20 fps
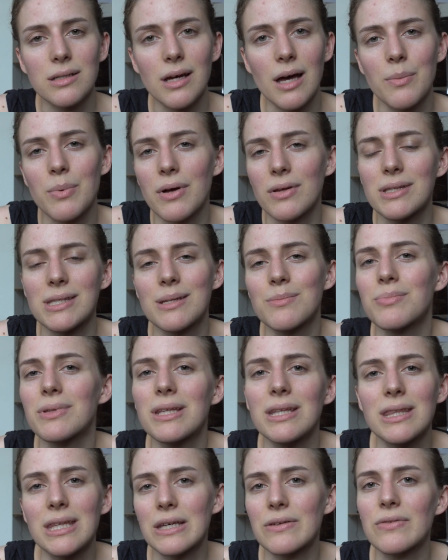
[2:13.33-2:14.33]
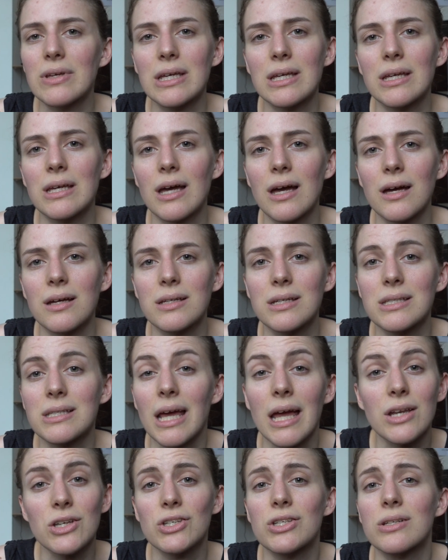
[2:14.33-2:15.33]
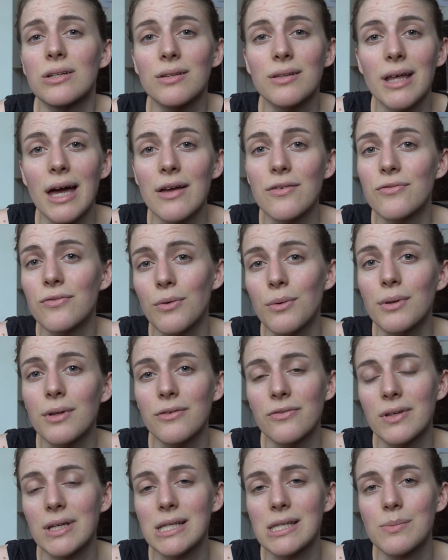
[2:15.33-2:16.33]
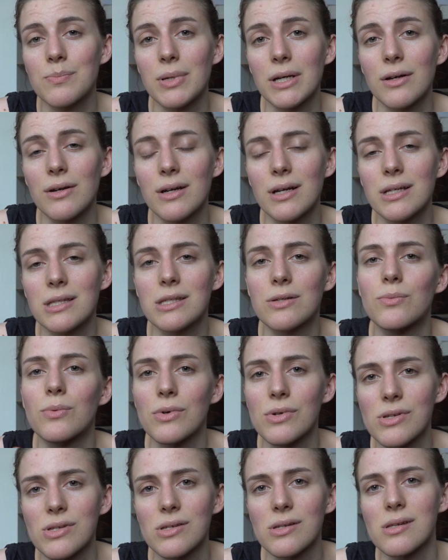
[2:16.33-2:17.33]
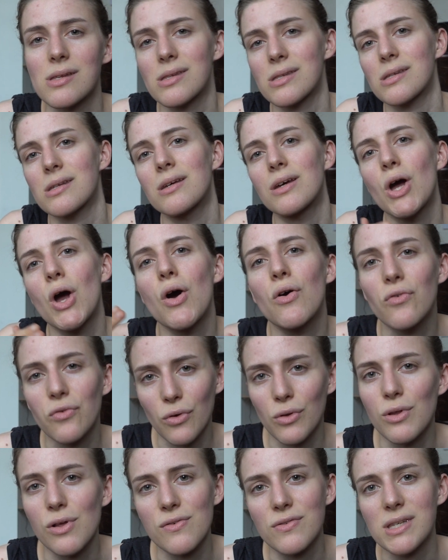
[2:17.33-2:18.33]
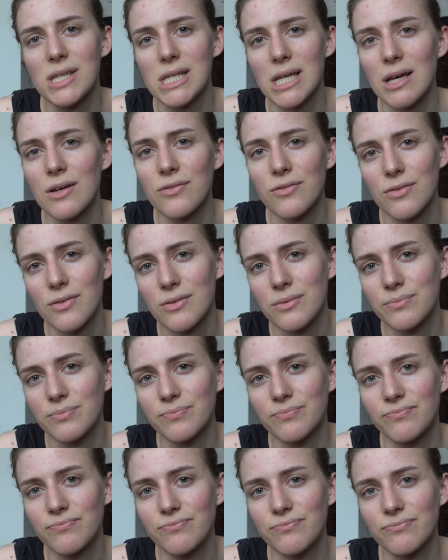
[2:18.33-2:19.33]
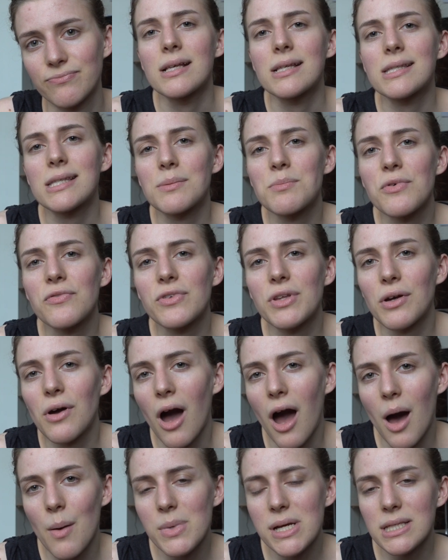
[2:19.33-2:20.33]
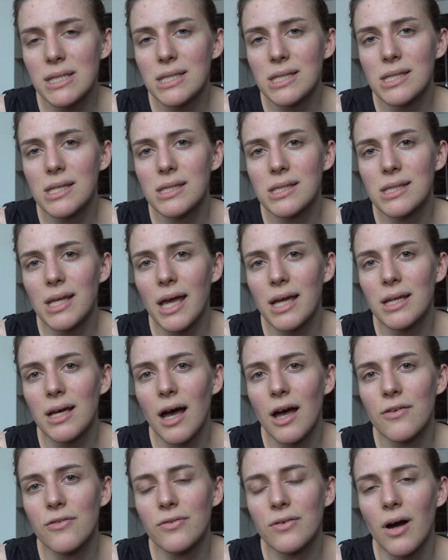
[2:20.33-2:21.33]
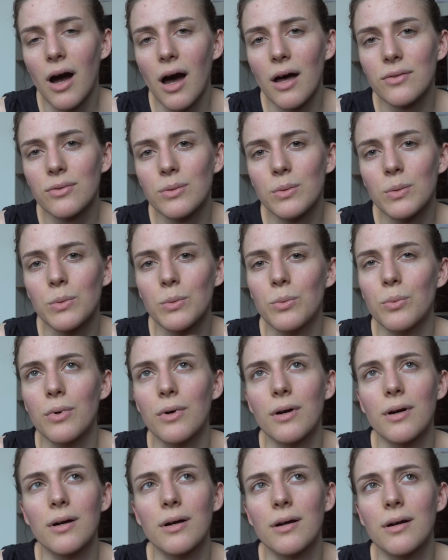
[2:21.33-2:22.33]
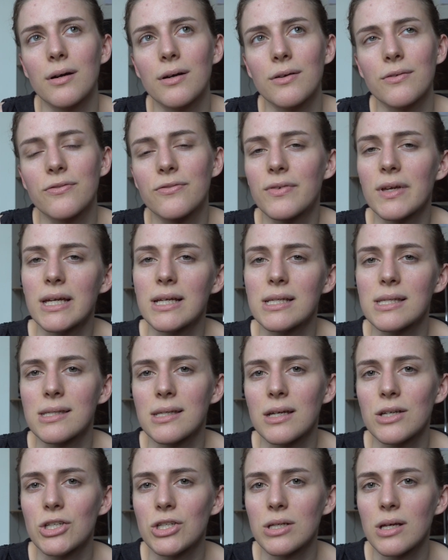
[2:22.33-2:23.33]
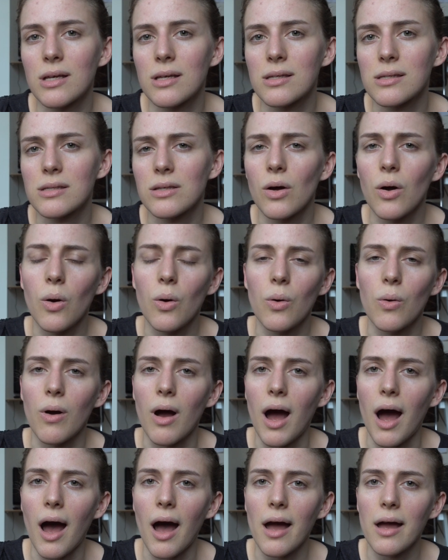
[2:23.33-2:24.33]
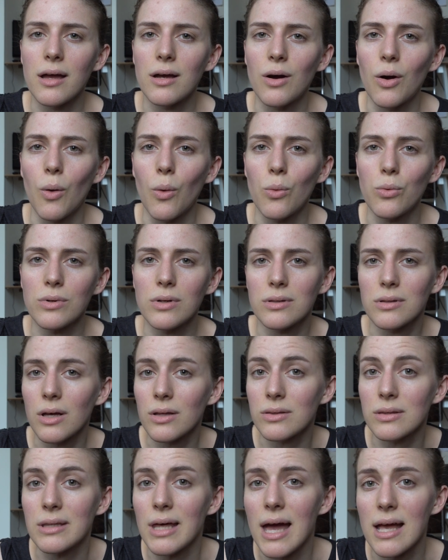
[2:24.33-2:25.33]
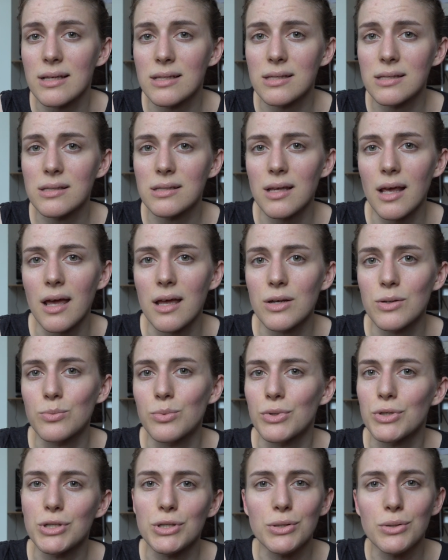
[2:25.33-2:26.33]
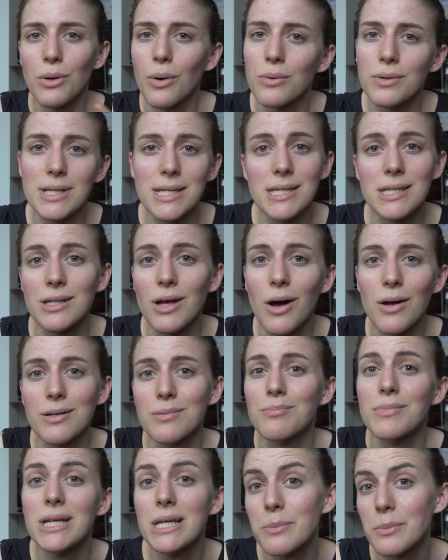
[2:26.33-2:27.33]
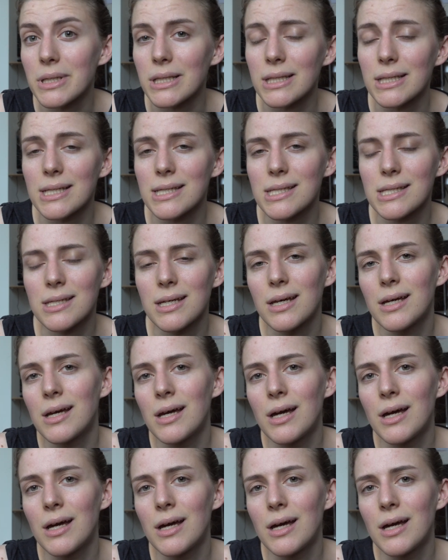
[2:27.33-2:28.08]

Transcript: about simply living an intentional life full of experience versus full of stuff. Some of the comments that I've gotten were things such as, oh, I own a lot less and what you own is not minimalist.